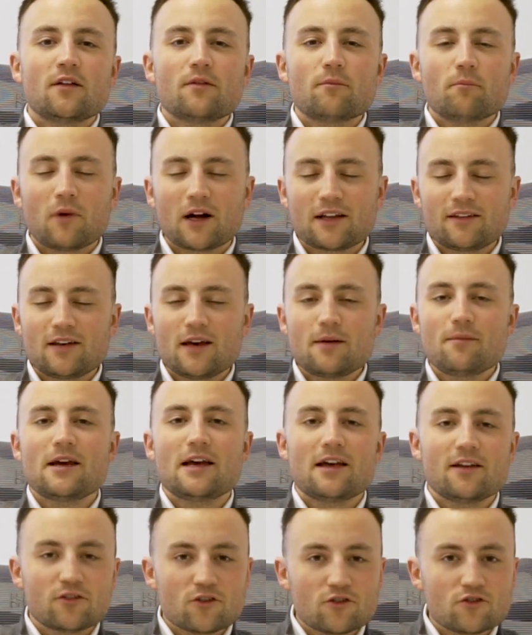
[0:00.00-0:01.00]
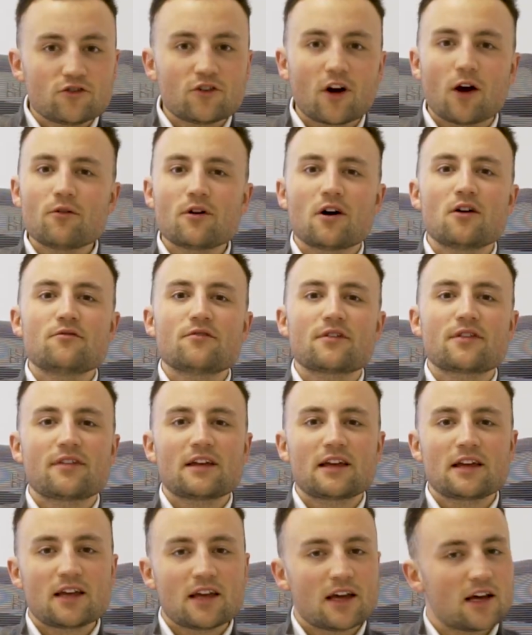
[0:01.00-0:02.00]
My tip is, don't
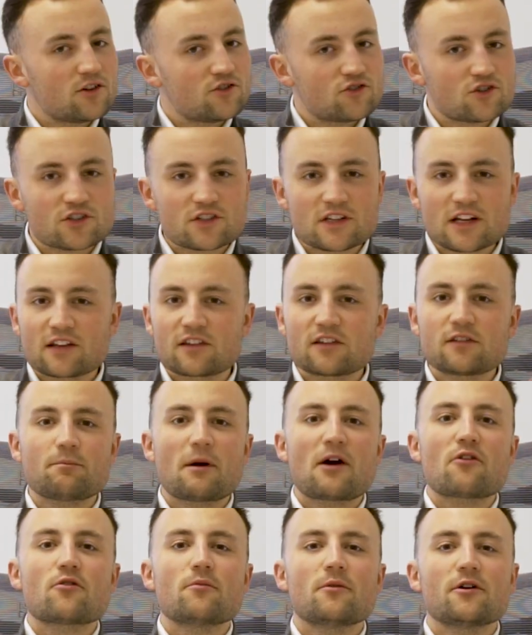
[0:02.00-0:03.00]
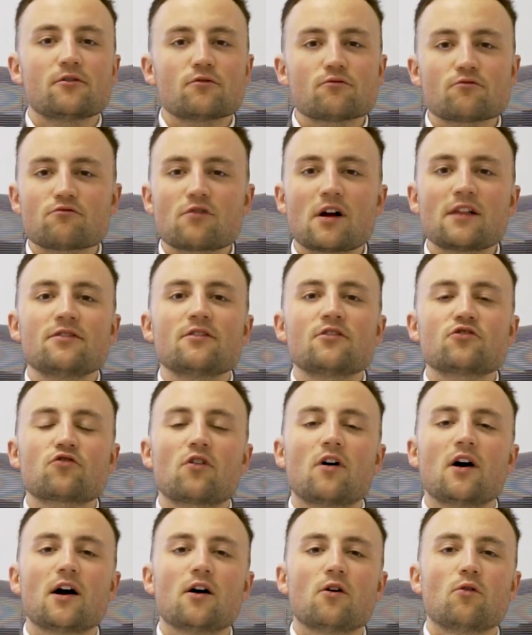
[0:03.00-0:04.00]
overthink it, just experiment, run the
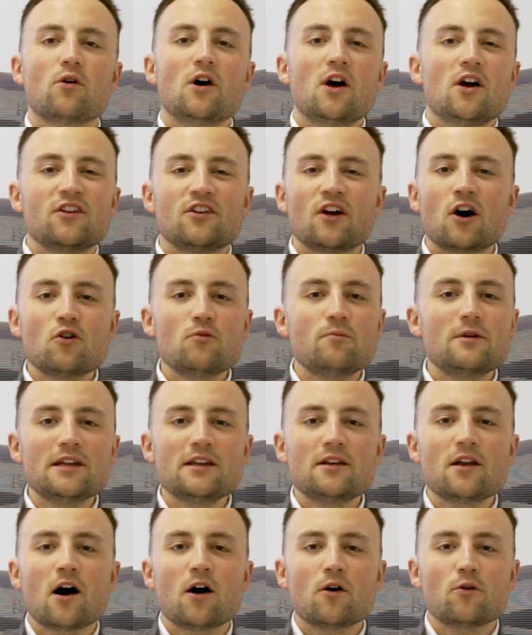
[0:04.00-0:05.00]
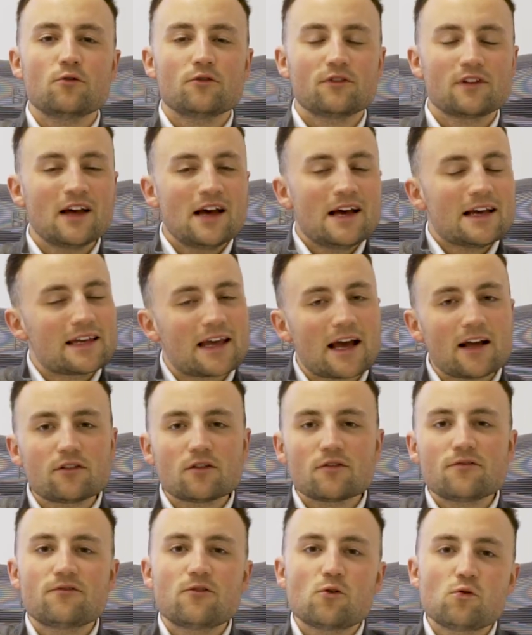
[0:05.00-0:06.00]
trial. Nobody knows. Get
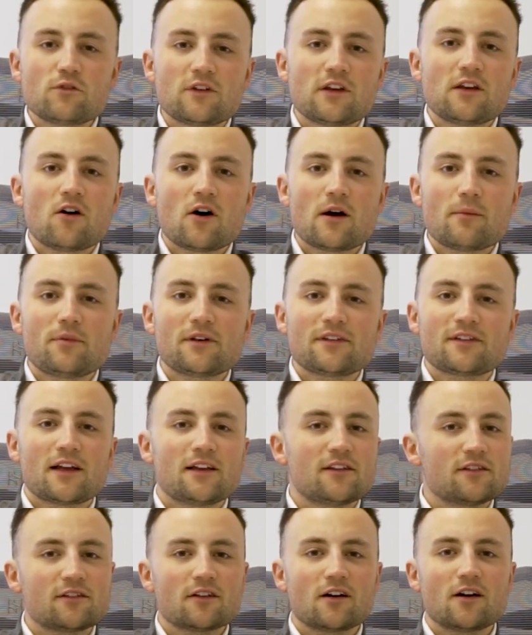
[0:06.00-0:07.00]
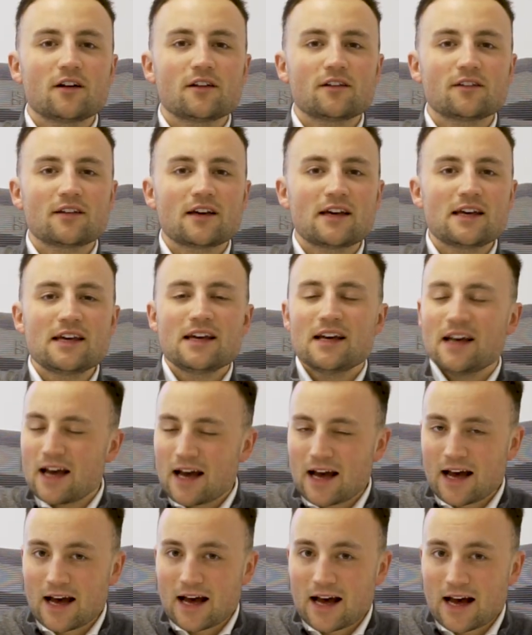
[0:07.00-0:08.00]
to 49% certainty.
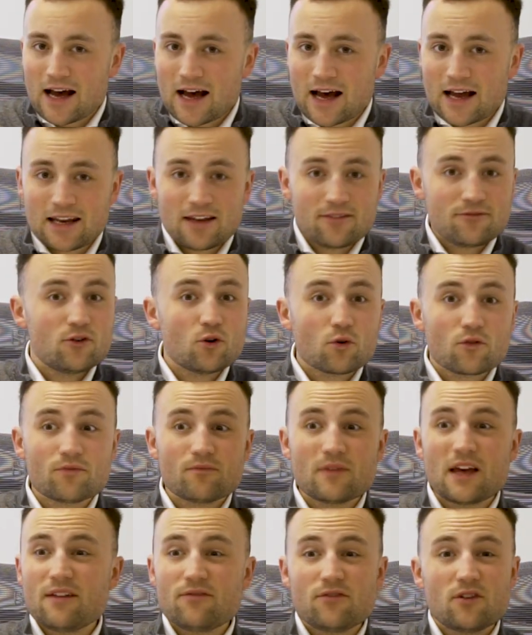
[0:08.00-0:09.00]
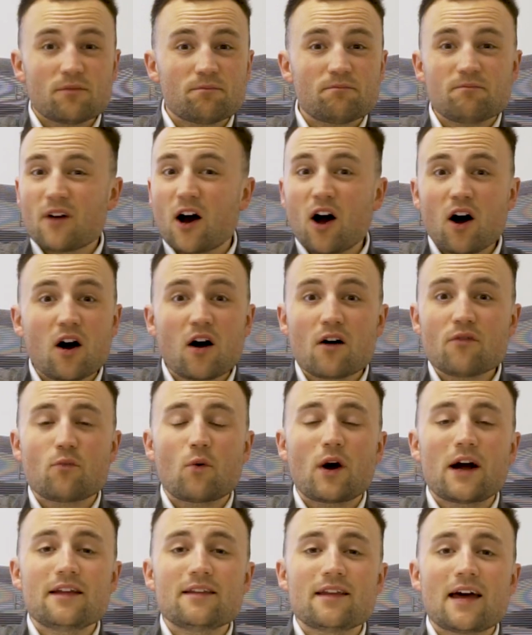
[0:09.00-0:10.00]
And if you're
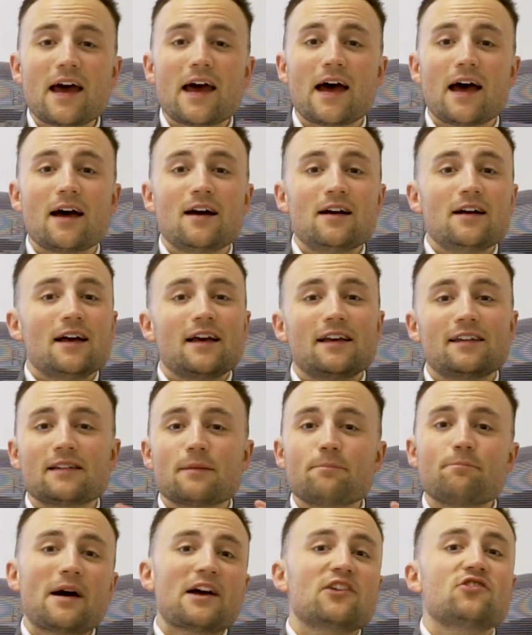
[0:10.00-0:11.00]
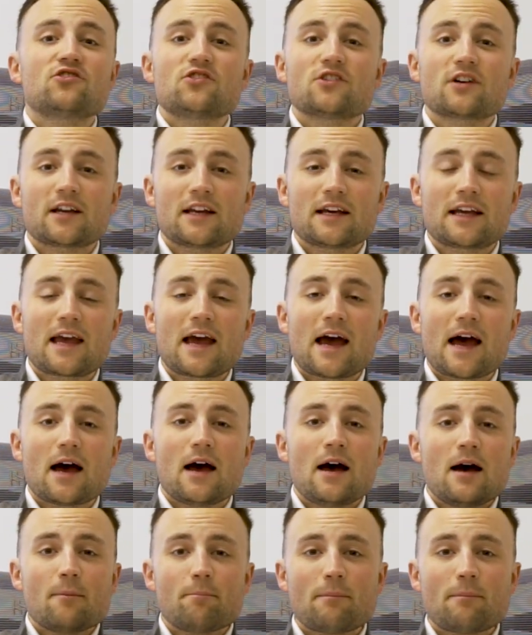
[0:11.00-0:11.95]
halfway there, it's the best you're going to get.